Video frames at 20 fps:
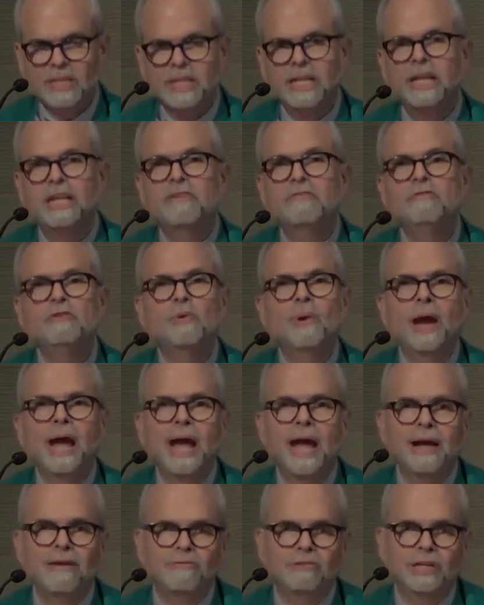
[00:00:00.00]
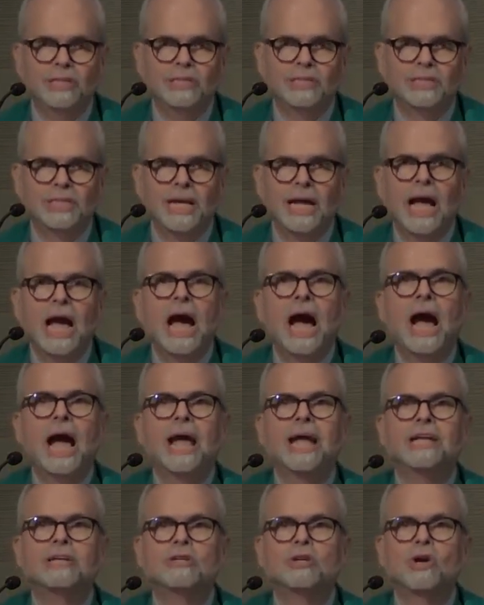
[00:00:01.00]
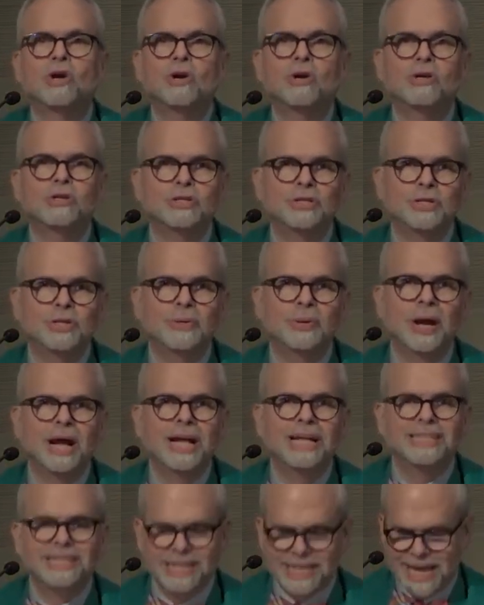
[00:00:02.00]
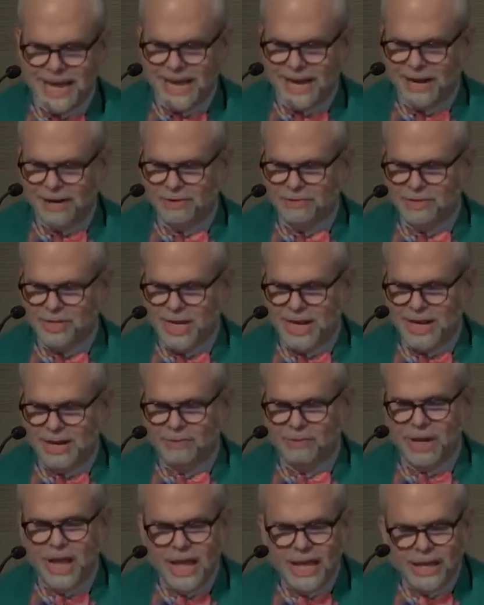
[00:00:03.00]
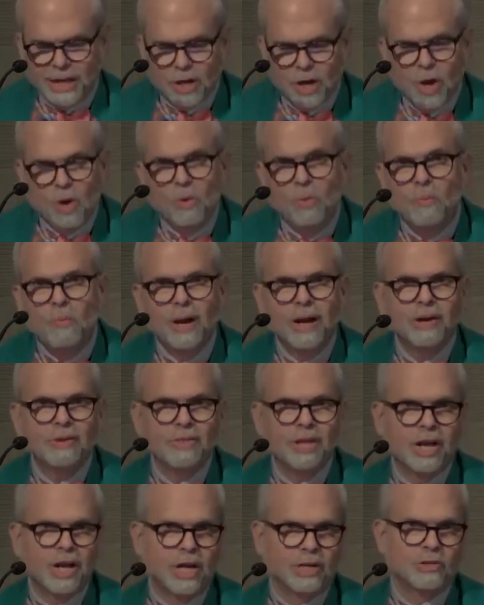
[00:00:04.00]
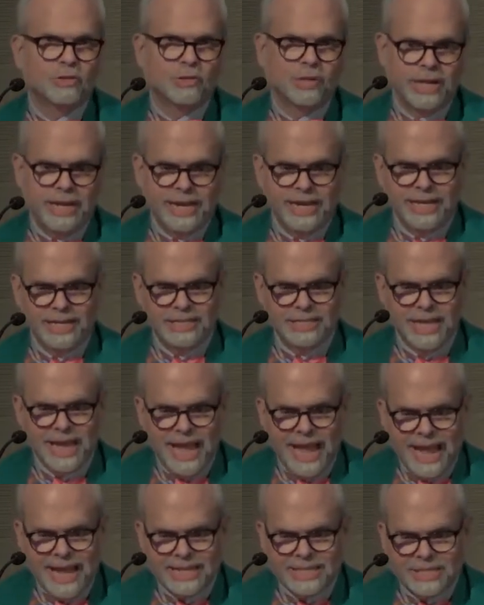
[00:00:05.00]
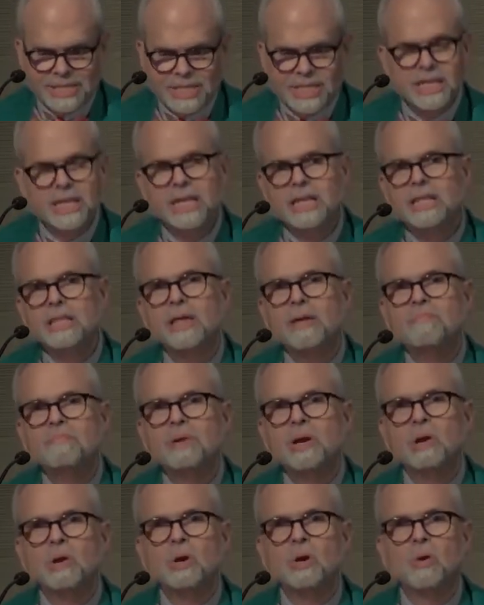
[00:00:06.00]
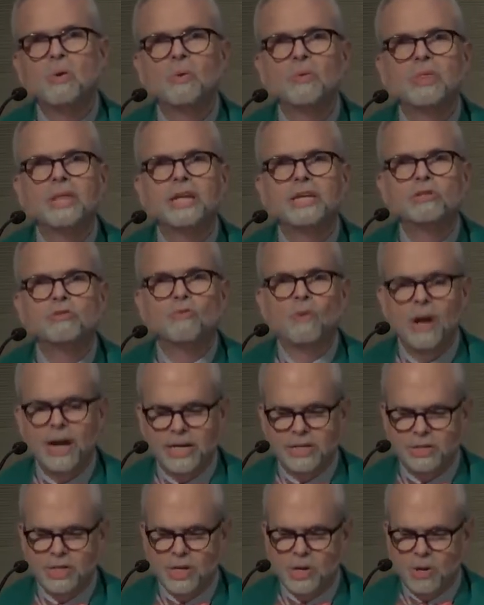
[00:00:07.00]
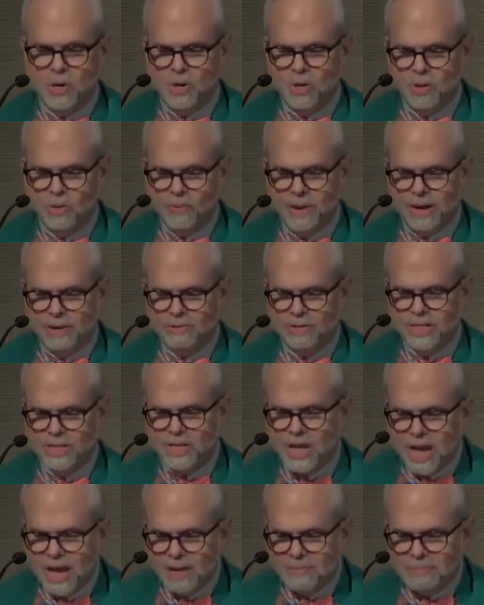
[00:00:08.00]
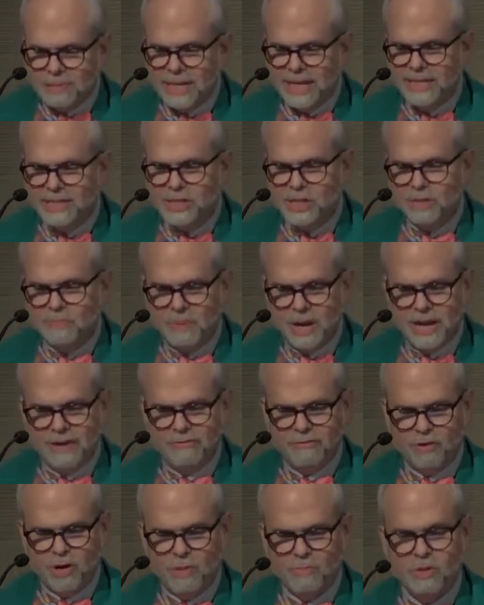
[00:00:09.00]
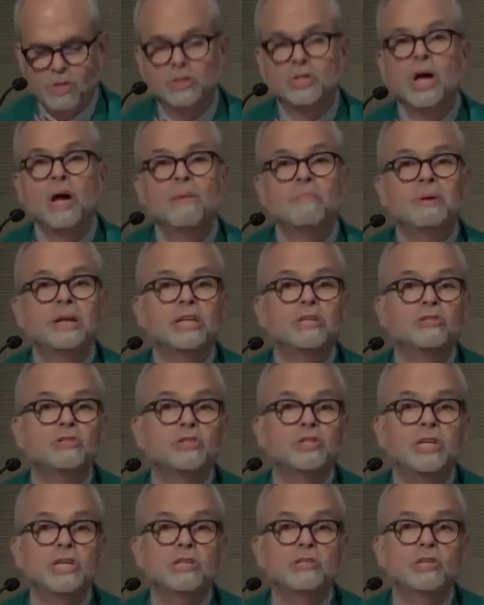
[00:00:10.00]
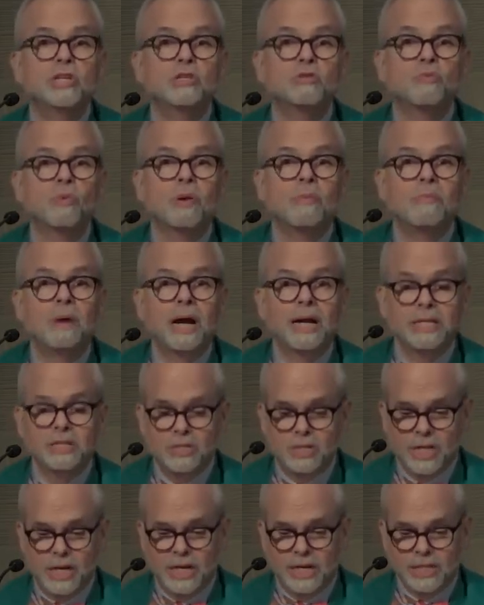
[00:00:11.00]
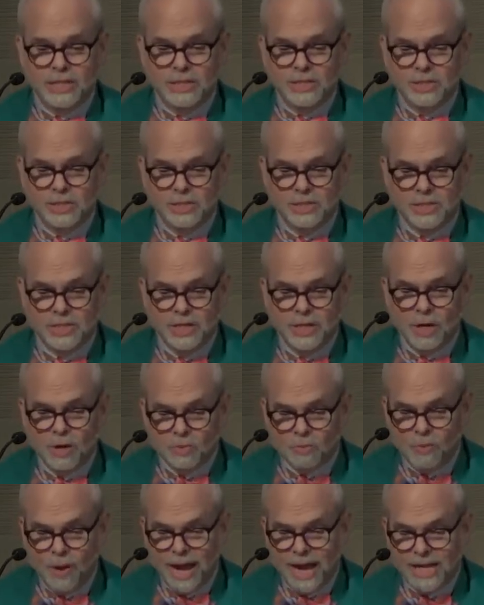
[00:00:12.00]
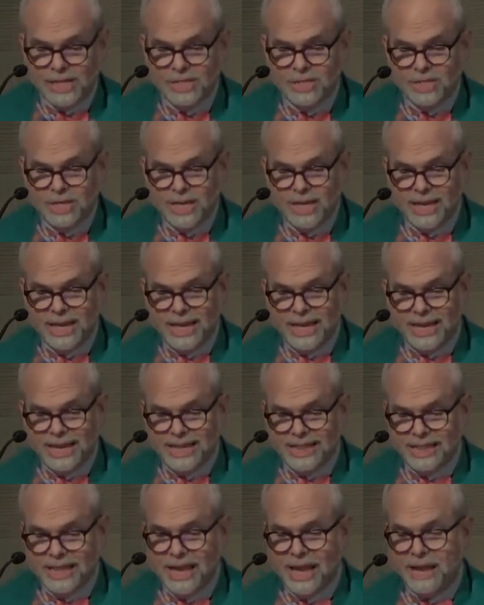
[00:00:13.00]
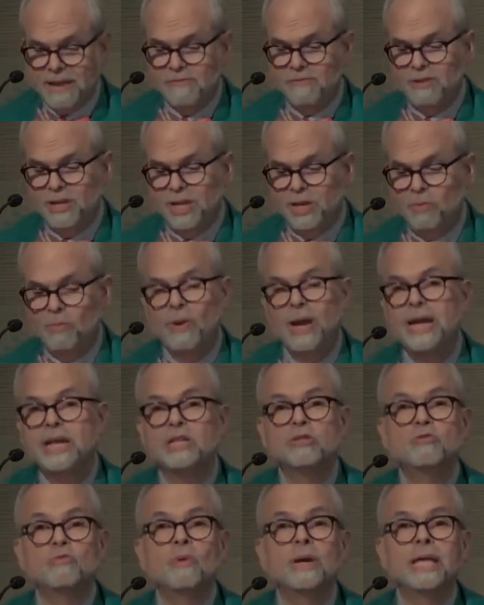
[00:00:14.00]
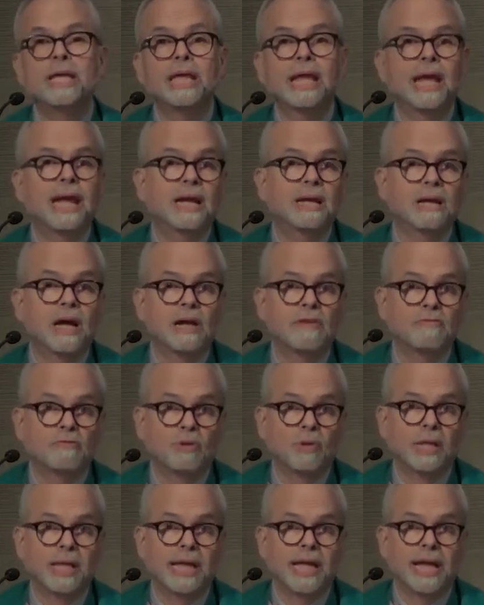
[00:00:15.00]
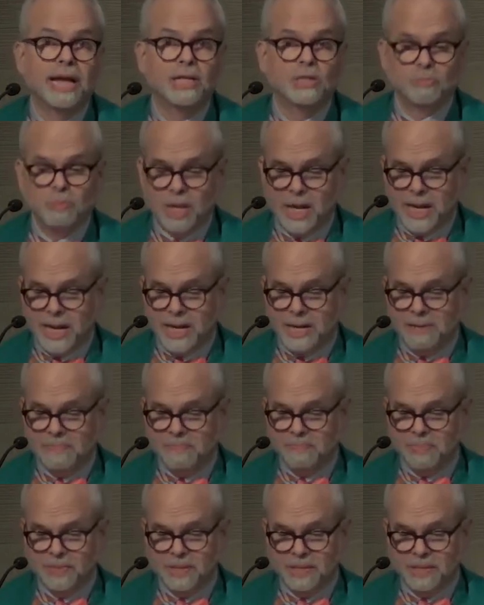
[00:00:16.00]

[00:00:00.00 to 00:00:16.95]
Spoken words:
If you haven't, I encourage you to get out of town. Go where the country is and see the miracle that is rising all around us, planted by farmers. But as Jesus reminds us, rising in life in ways we cannot fully explain.